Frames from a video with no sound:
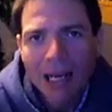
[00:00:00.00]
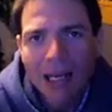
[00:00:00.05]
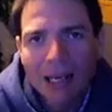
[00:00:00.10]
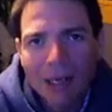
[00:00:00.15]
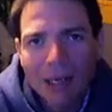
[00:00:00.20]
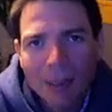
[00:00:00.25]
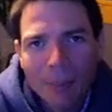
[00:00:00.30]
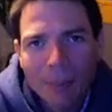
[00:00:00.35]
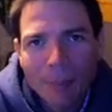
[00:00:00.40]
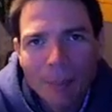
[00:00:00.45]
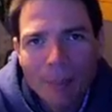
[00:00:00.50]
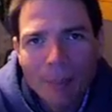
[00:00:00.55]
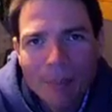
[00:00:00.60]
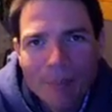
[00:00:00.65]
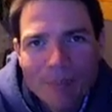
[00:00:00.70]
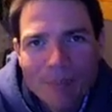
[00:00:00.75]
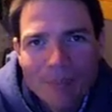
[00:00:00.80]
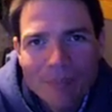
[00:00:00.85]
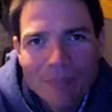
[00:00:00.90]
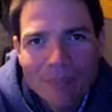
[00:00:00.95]

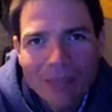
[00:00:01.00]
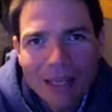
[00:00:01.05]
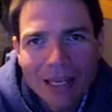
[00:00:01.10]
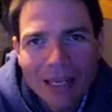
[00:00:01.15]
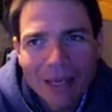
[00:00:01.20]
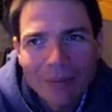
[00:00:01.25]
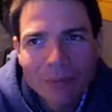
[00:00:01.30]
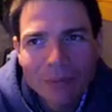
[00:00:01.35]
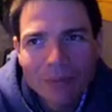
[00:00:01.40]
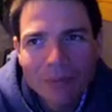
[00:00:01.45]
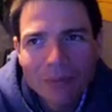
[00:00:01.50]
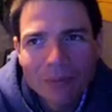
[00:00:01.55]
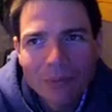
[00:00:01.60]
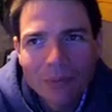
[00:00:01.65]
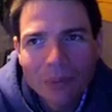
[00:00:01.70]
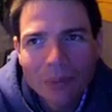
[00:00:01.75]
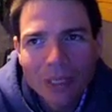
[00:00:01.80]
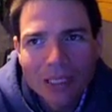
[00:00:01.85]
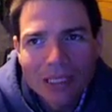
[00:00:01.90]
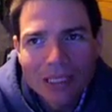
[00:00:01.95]
I
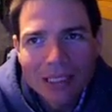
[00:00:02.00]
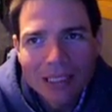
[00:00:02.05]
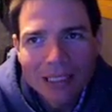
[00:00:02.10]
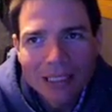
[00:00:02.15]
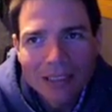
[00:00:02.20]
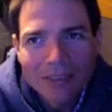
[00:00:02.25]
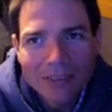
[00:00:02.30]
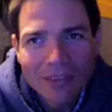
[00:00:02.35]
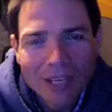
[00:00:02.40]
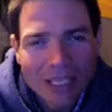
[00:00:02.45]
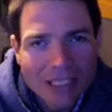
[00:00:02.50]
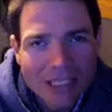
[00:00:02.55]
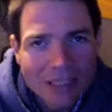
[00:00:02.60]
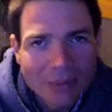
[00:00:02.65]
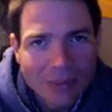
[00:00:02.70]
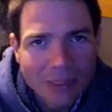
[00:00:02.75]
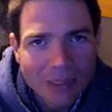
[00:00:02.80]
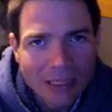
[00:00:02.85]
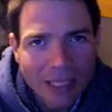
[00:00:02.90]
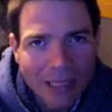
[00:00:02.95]
went to
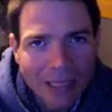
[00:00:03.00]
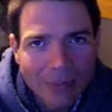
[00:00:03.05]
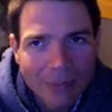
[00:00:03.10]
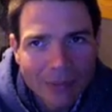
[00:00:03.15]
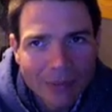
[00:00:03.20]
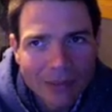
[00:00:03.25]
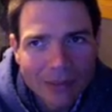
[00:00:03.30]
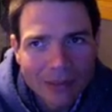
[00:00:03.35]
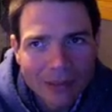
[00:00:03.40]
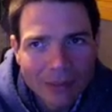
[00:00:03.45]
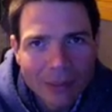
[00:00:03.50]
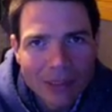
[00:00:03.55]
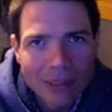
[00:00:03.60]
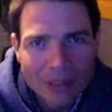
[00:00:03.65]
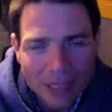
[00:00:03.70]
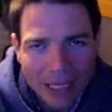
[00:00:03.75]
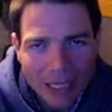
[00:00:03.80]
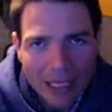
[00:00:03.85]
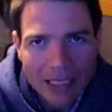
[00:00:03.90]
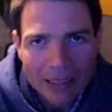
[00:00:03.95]
confession one night. I went
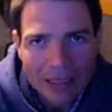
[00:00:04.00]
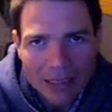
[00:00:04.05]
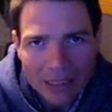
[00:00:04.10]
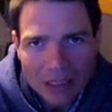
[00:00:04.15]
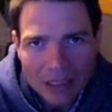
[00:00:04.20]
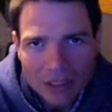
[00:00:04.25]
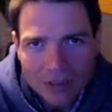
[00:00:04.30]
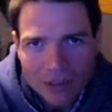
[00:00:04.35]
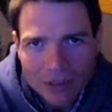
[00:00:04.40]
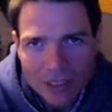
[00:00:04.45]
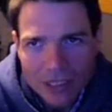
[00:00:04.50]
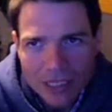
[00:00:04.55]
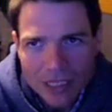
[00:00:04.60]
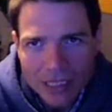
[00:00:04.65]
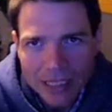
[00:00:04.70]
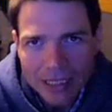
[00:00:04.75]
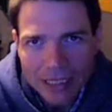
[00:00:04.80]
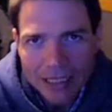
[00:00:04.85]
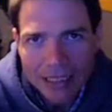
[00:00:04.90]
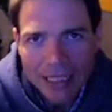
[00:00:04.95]
to a Catholic
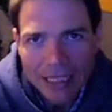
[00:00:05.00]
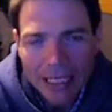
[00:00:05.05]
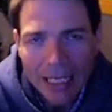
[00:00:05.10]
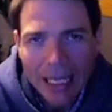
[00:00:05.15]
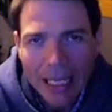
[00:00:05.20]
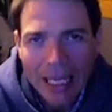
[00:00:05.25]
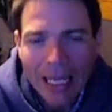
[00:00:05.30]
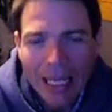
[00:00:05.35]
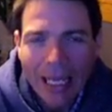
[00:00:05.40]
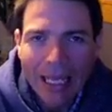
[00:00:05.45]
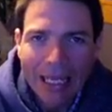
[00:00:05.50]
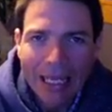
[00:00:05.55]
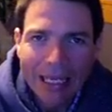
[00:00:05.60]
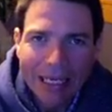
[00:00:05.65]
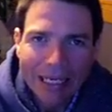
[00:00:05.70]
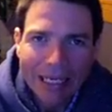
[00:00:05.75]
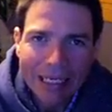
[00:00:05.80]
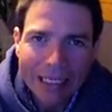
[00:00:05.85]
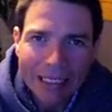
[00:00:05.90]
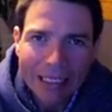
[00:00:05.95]
university,
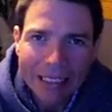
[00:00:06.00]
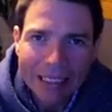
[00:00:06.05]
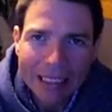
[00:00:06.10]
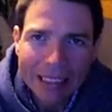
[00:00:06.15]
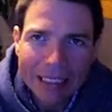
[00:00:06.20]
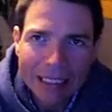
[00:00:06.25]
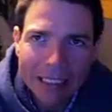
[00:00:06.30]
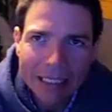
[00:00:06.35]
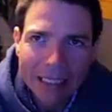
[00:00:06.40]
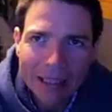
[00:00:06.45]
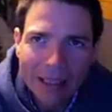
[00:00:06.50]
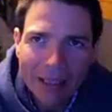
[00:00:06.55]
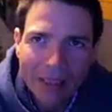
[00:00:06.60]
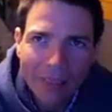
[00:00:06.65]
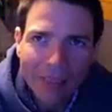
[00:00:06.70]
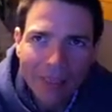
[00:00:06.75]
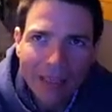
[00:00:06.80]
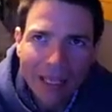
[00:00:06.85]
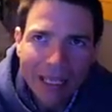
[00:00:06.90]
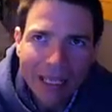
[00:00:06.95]
and
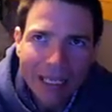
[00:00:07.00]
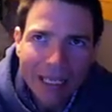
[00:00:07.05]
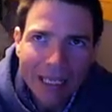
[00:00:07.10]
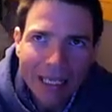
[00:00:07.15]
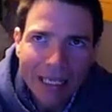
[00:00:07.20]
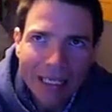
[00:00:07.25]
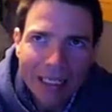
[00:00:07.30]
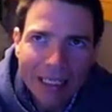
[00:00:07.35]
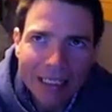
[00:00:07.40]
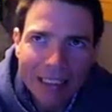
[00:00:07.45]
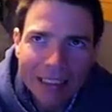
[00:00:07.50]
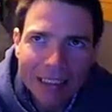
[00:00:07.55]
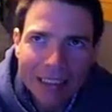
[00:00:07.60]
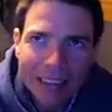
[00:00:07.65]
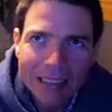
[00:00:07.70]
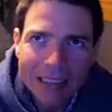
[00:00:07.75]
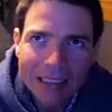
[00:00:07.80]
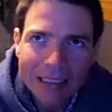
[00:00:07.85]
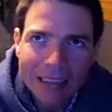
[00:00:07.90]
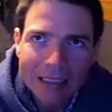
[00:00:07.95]
they had
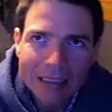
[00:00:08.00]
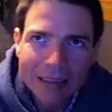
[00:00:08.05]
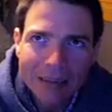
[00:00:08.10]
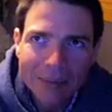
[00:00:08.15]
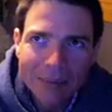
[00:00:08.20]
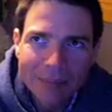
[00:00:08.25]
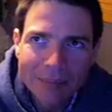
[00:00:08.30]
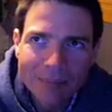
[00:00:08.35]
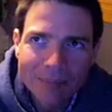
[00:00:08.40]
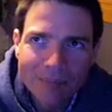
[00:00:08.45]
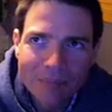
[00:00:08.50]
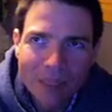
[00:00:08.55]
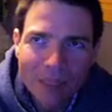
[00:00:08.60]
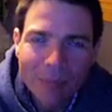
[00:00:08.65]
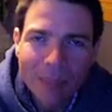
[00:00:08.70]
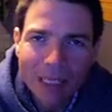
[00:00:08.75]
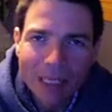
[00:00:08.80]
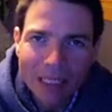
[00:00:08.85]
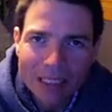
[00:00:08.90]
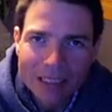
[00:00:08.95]
a
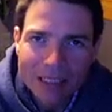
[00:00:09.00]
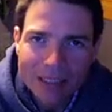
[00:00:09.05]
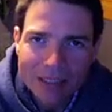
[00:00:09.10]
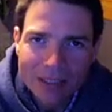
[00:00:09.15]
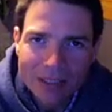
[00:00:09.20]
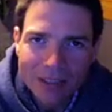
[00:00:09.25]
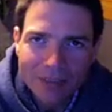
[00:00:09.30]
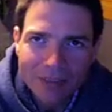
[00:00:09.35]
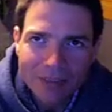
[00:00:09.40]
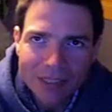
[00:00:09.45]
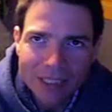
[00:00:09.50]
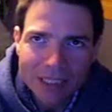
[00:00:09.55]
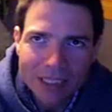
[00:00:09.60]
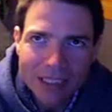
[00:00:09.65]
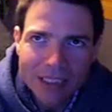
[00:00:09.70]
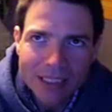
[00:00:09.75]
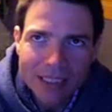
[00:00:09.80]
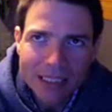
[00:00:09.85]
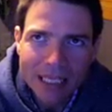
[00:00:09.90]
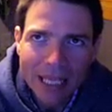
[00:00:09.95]
penance
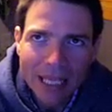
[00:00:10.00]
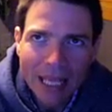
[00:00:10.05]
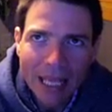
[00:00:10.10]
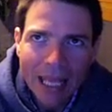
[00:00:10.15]
service.